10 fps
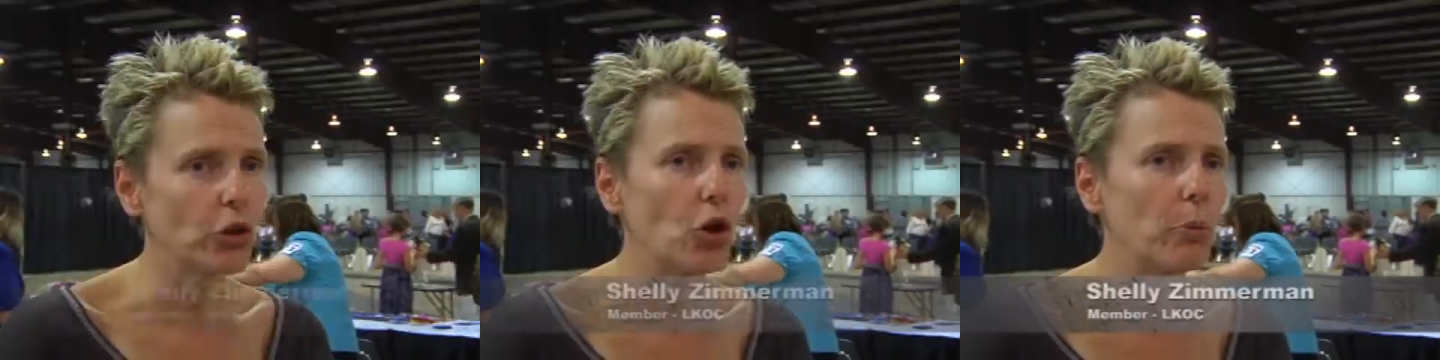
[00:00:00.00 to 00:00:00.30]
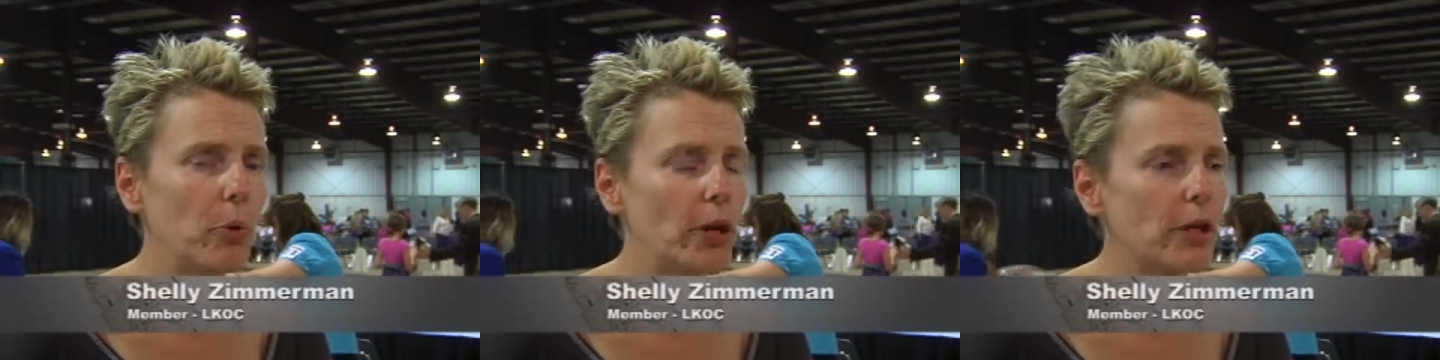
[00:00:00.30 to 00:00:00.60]
The
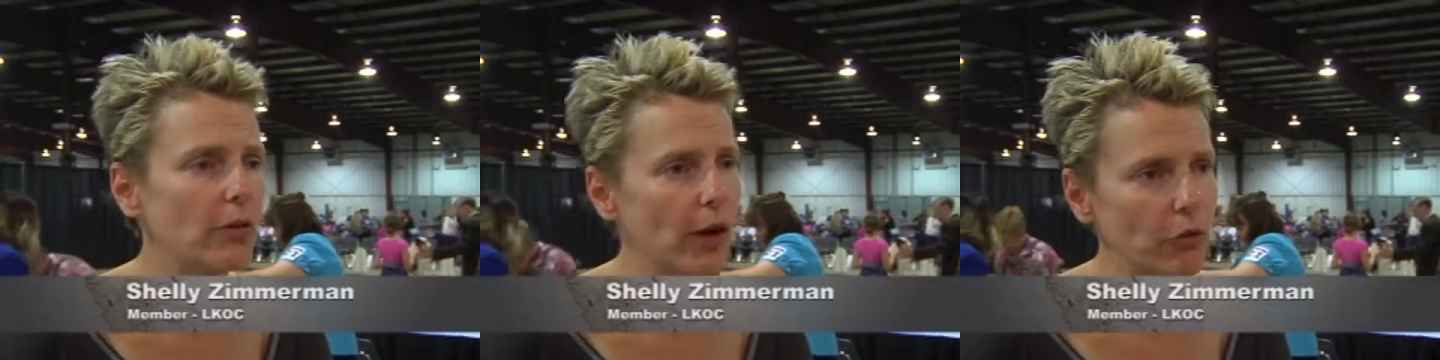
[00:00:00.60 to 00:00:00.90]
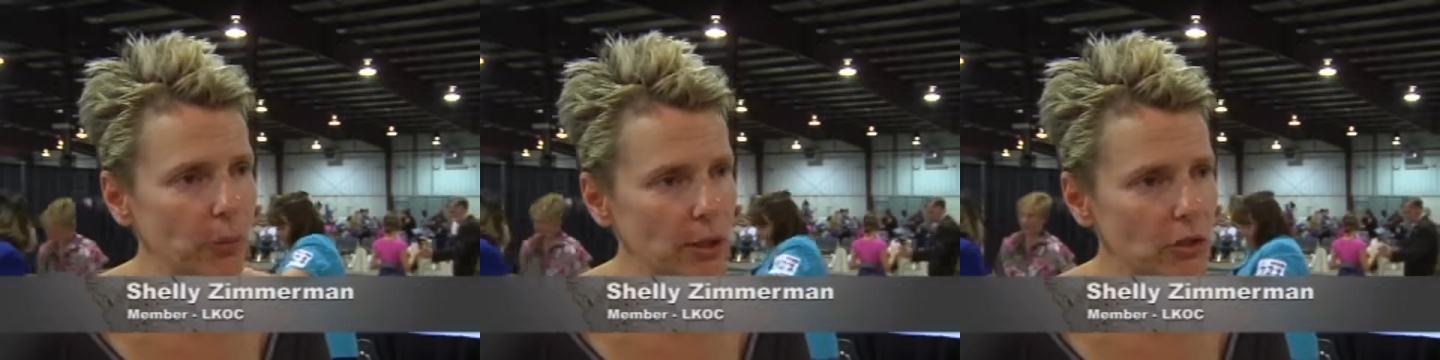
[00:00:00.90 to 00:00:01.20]
whole point of
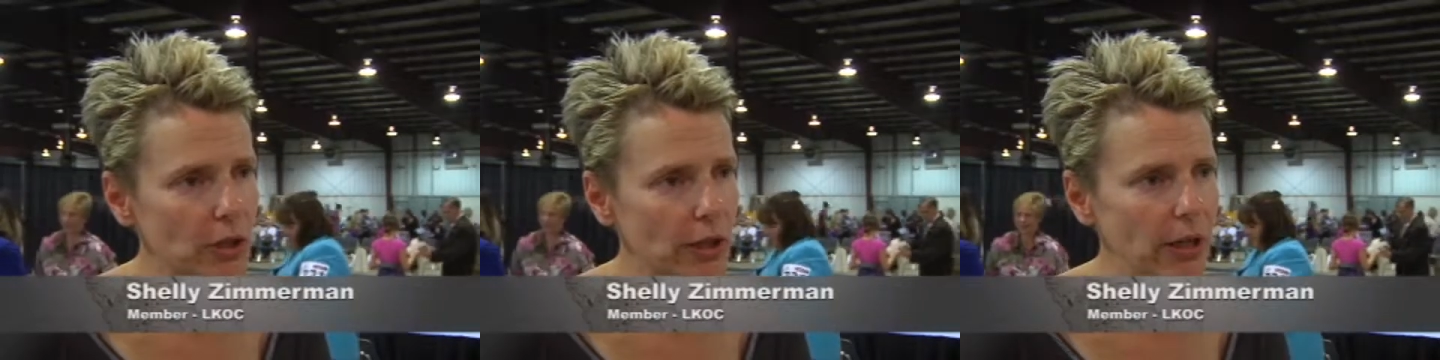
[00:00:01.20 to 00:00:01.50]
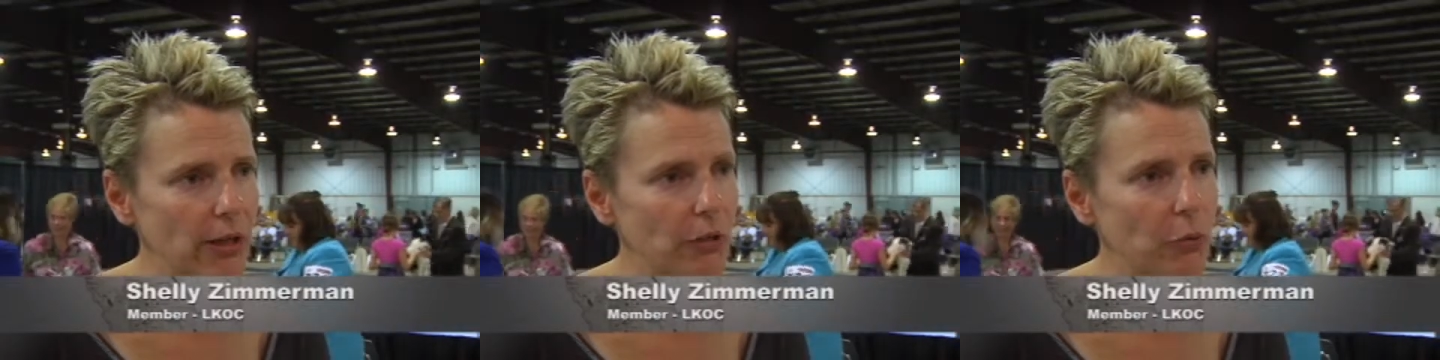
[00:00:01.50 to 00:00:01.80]
conformation
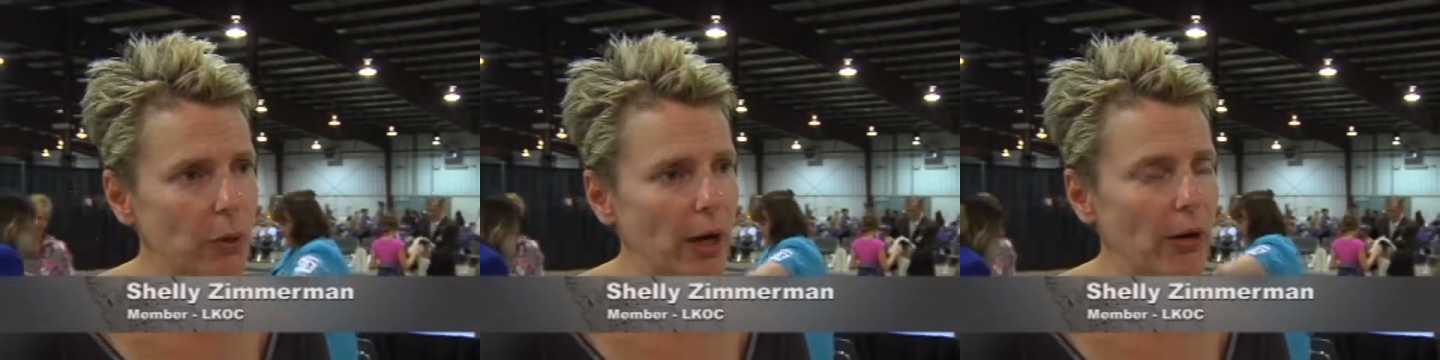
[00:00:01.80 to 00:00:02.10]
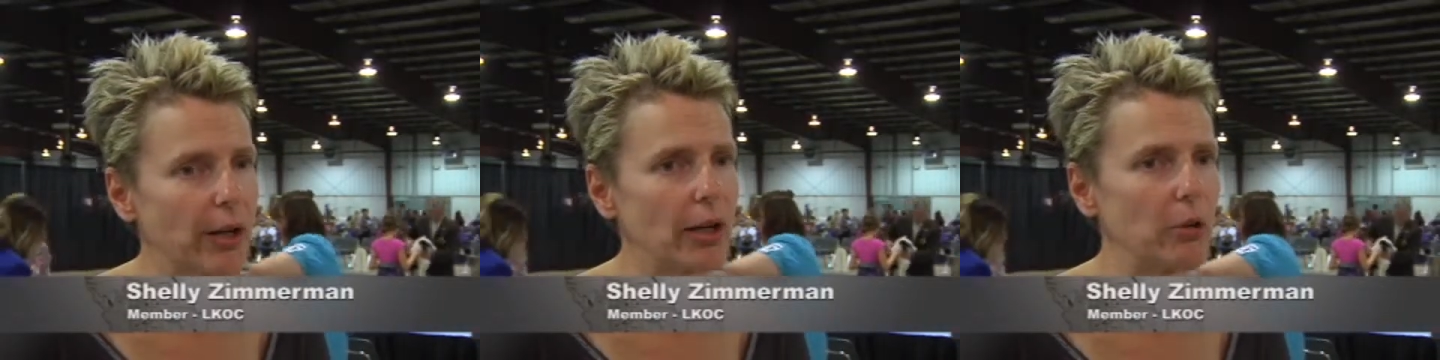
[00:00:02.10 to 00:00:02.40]
is where an